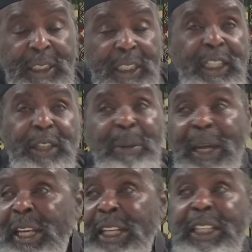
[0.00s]

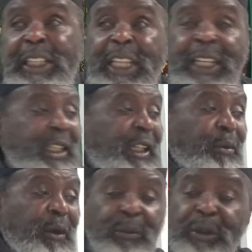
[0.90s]
Anybody that think that
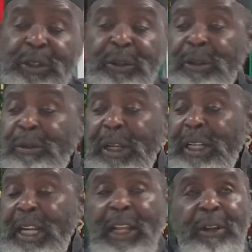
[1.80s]
what we're doing right
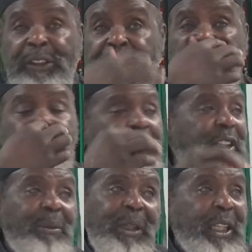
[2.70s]
now is not
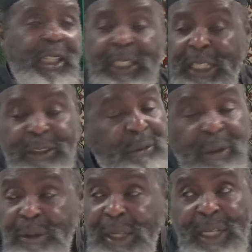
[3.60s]
stimulating got the
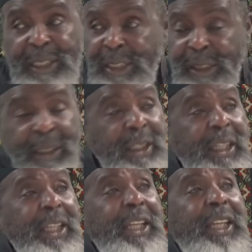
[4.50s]
wrong idea.
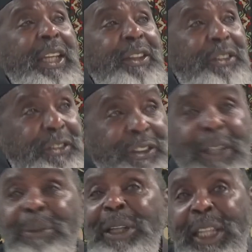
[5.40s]
It's
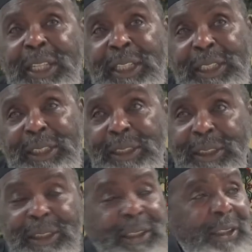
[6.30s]
stimulating,
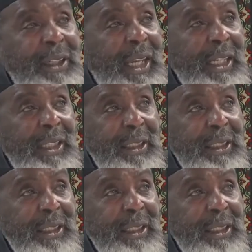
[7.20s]
right?